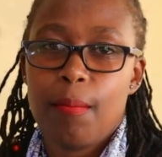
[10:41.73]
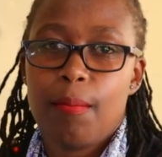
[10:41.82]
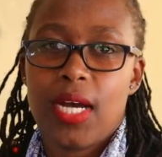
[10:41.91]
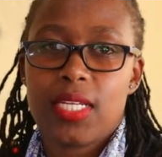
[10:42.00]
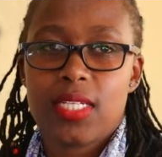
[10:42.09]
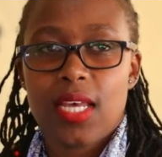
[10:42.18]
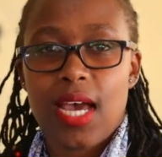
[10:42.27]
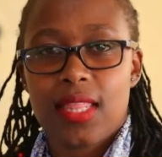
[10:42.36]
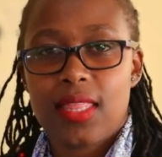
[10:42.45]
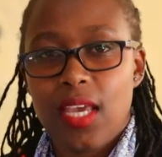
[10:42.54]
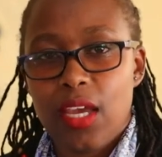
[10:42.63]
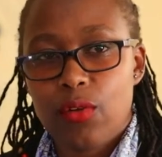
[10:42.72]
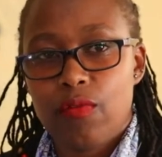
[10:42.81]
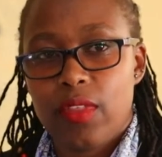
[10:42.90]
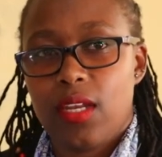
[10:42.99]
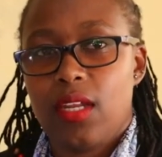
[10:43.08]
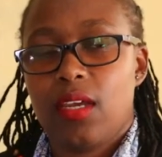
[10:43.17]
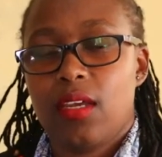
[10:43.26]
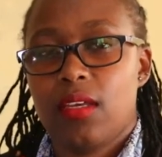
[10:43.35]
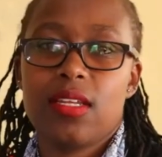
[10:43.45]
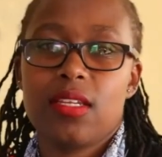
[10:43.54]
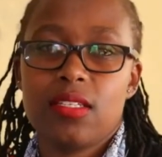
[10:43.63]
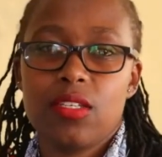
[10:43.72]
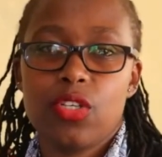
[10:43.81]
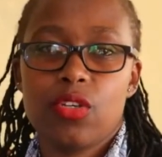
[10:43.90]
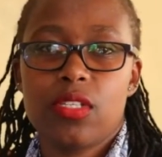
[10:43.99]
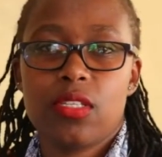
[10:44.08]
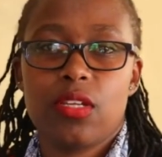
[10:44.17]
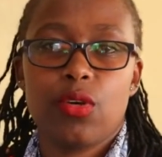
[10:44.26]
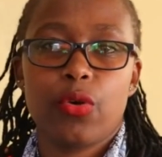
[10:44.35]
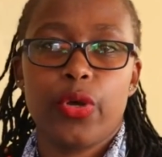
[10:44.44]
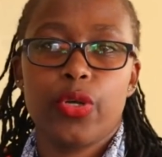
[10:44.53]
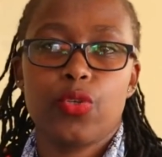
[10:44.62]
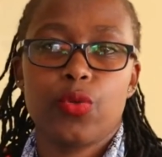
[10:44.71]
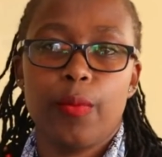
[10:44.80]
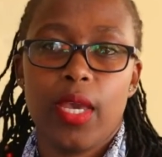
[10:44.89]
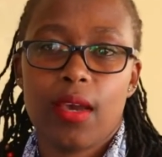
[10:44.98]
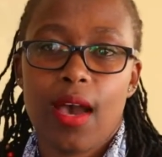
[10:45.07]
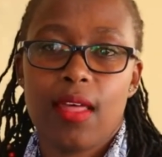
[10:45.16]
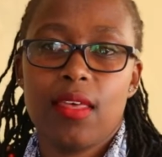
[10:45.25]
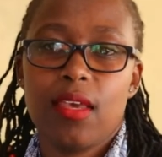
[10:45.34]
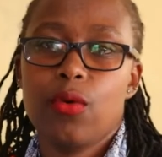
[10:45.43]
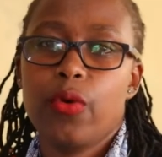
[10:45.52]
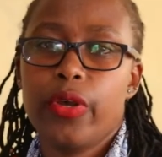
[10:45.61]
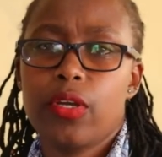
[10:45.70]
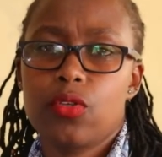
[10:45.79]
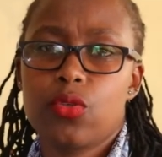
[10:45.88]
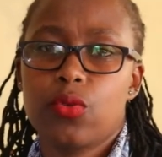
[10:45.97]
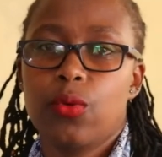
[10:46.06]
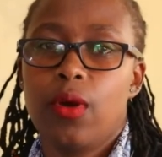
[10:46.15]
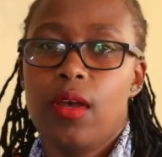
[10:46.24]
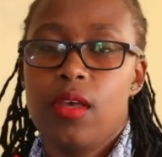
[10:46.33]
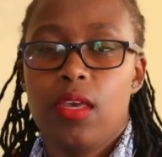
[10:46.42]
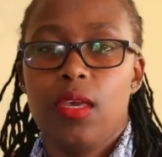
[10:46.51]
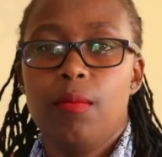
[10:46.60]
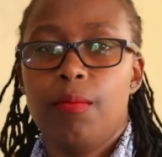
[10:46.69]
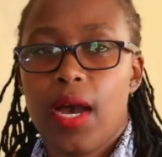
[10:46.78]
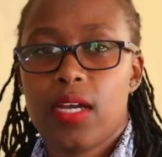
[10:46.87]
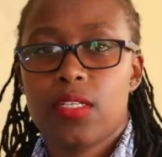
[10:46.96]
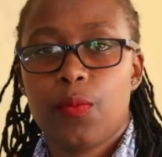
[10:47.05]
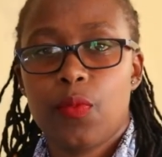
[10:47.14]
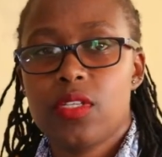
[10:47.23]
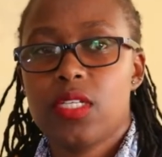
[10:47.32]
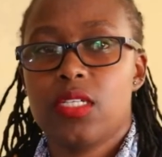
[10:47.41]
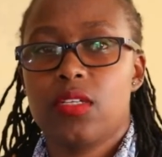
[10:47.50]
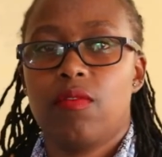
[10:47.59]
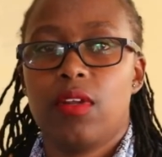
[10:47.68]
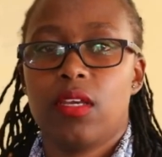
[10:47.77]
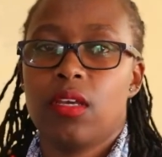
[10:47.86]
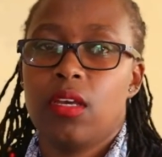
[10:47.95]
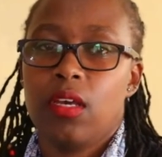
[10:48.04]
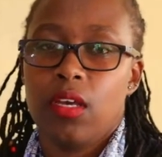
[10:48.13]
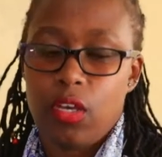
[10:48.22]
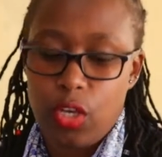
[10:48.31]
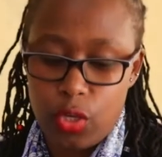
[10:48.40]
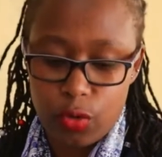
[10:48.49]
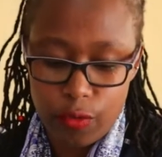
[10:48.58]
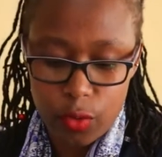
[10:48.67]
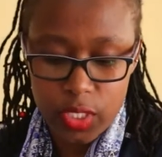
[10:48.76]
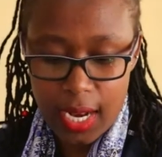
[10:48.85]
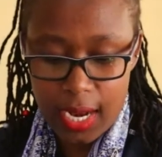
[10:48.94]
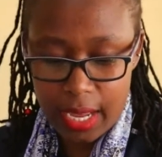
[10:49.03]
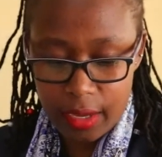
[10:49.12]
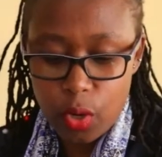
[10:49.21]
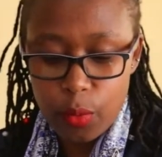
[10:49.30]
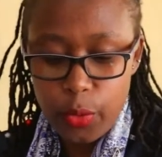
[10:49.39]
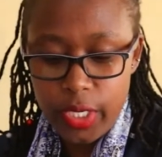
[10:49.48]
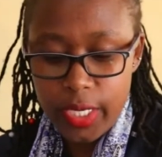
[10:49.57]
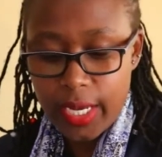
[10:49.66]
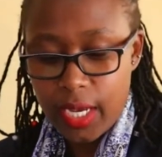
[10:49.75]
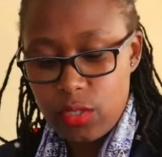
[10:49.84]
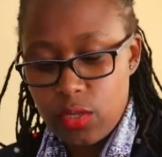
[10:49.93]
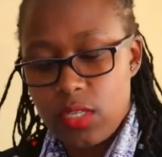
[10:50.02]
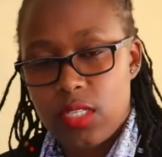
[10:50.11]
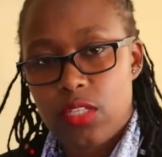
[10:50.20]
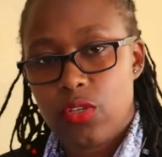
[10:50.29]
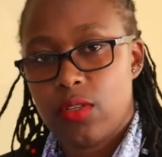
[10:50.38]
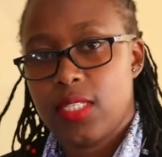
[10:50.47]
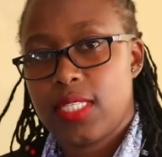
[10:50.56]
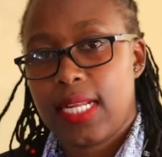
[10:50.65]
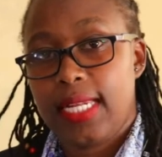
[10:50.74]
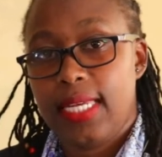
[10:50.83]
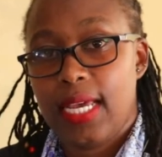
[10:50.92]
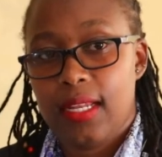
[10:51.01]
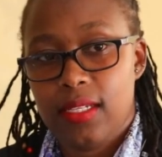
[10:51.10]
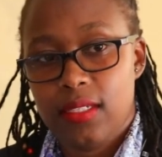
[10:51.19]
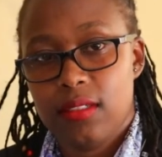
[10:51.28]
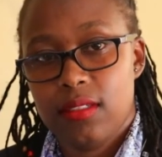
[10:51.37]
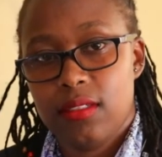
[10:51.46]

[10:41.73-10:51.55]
But at the end of the day, the decisions that you're going to make, are they going to impact positively in your future life? Communicate your decisions clearly.